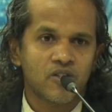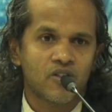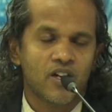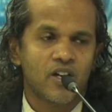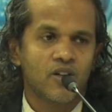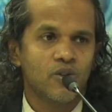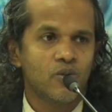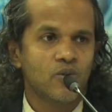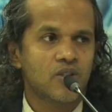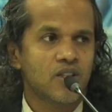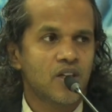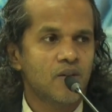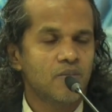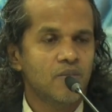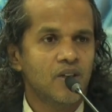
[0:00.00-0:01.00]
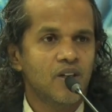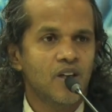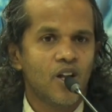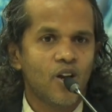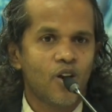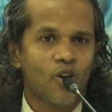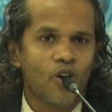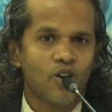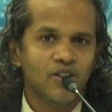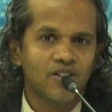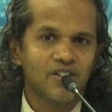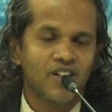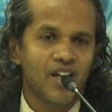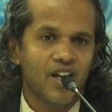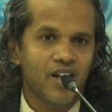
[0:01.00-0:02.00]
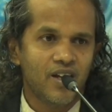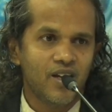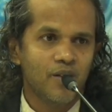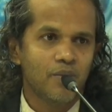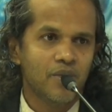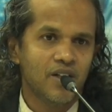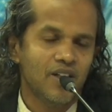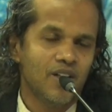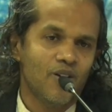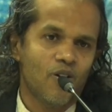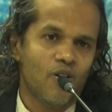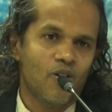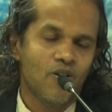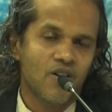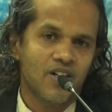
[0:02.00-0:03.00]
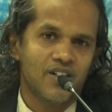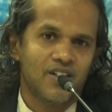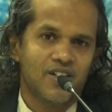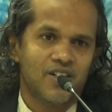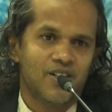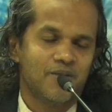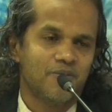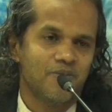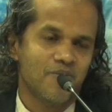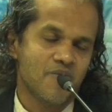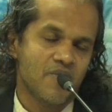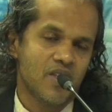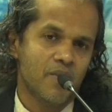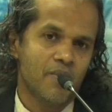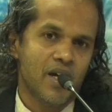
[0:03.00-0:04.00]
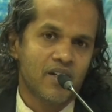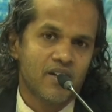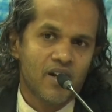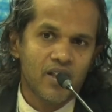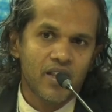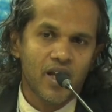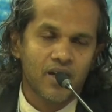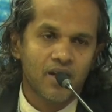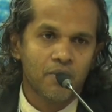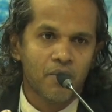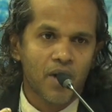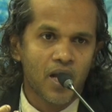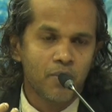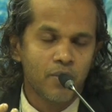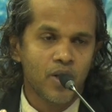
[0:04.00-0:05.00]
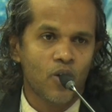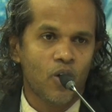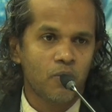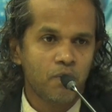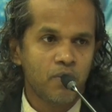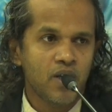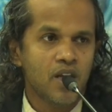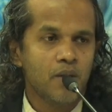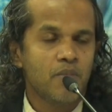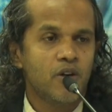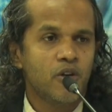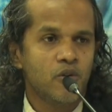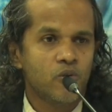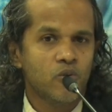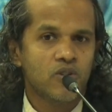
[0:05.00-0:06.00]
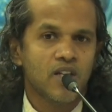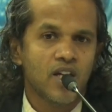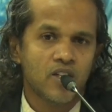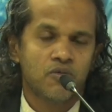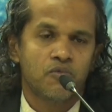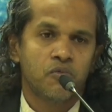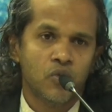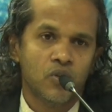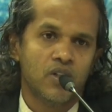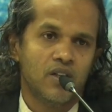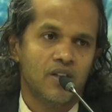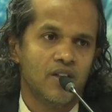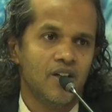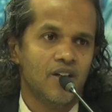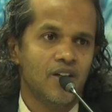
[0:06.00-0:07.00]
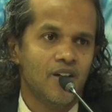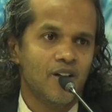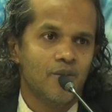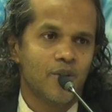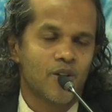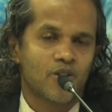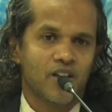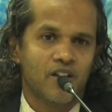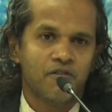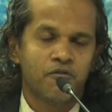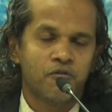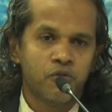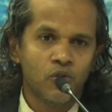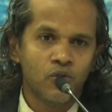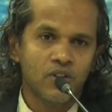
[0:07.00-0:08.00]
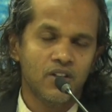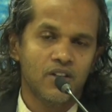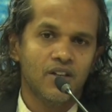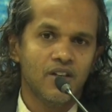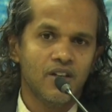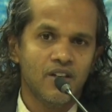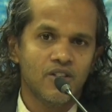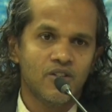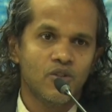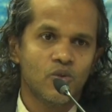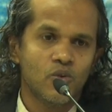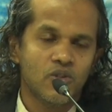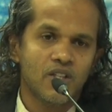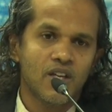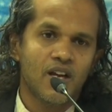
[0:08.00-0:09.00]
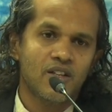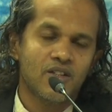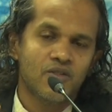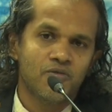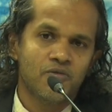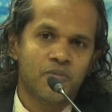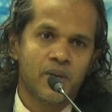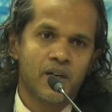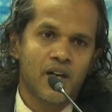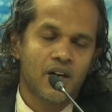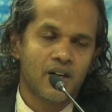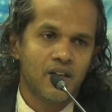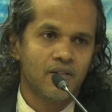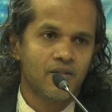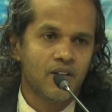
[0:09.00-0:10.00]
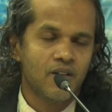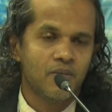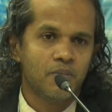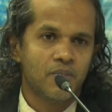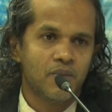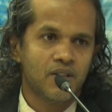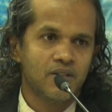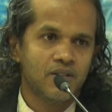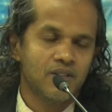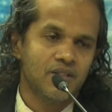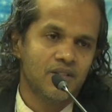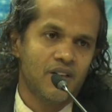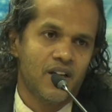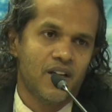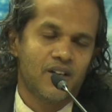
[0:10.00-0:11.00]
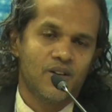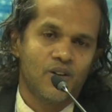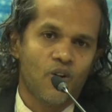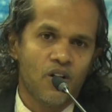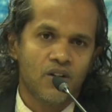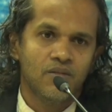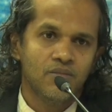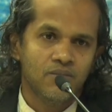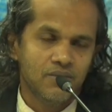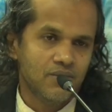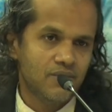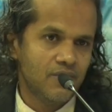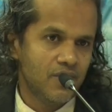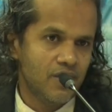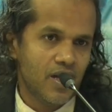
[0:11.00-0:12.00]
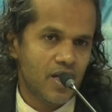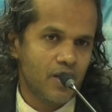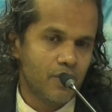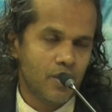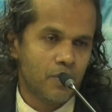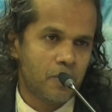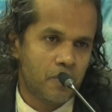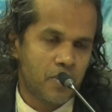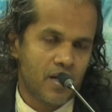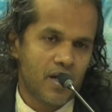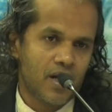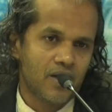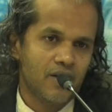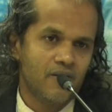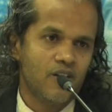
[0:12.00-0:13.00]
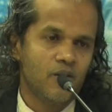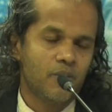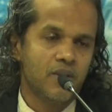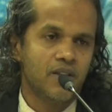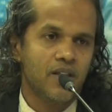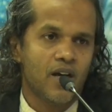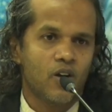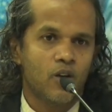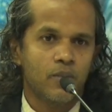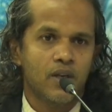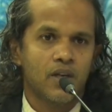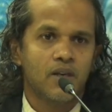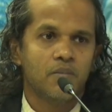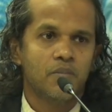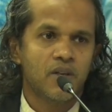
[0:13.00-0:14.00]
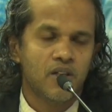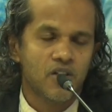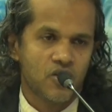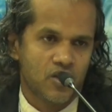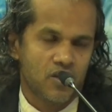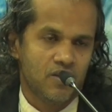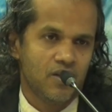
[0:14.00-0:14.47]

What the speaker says: try to use some non-edible or the material that might not be able to use as food. Because if food is used as product development, like non-edible product development, there are going to be a competition.